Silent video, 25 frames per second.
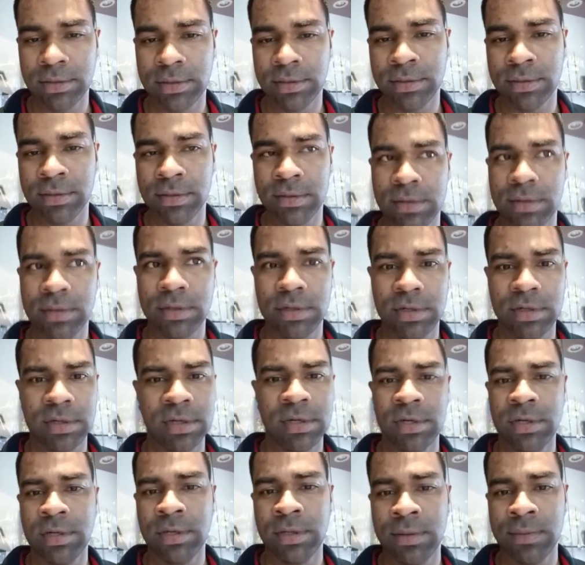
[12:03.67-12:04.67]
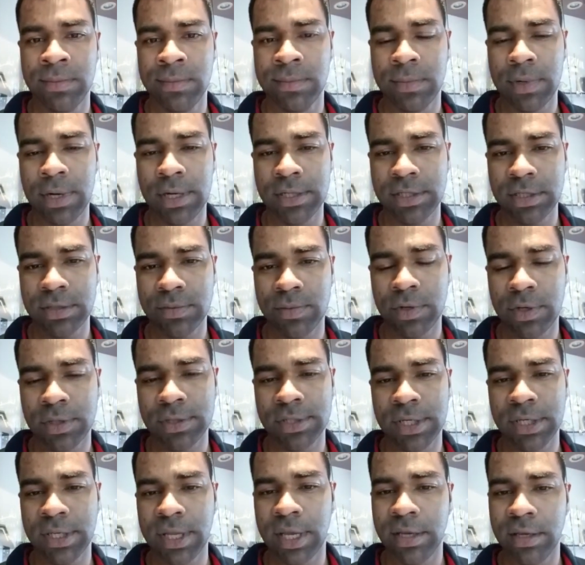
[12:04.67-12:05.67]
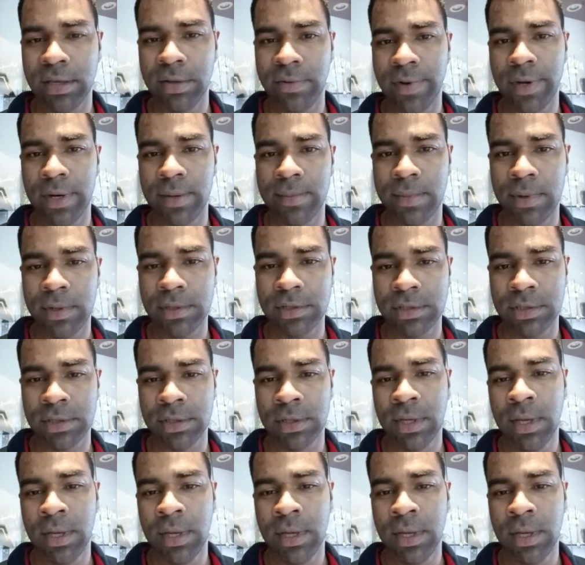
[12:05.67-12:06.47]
I just wanna say thank you very much.